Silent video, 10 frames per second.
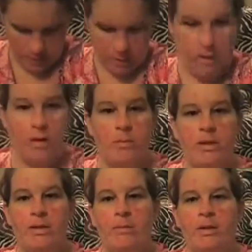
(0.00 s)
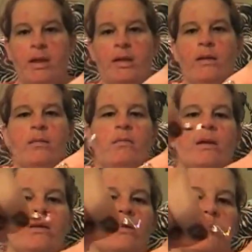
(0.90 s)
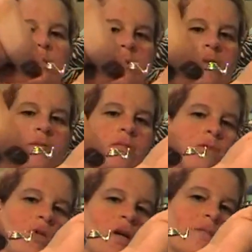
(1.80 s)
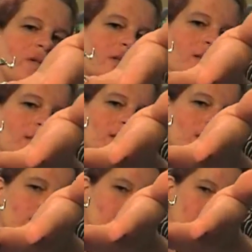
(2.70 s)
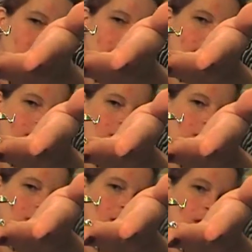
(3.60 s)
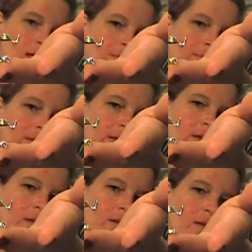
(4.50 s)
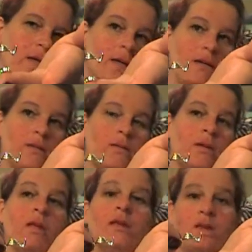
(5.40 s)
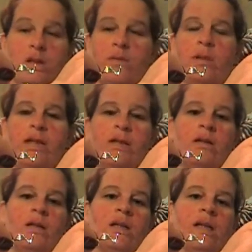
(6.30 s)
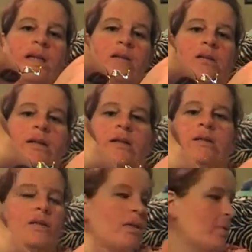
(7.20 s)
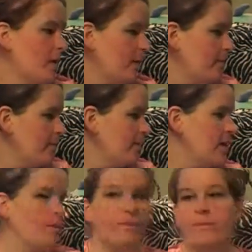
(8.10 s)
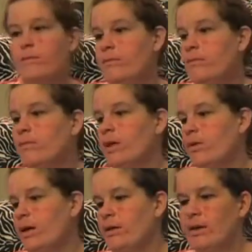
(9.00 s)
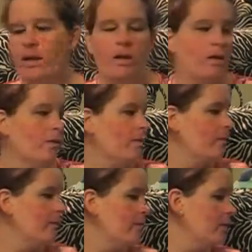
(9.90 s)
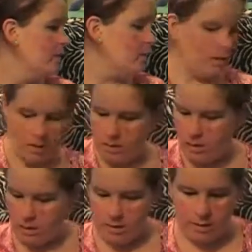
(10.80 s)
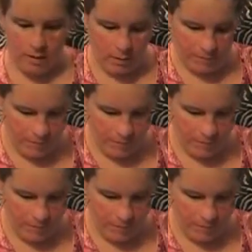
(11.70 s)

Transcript: And then you'd put a bead in the middle or a charm or something, and then put that on top. And it looks like a, just leave them laying there. It'll look like a little teapot. Um, okay, thank you. Let's see.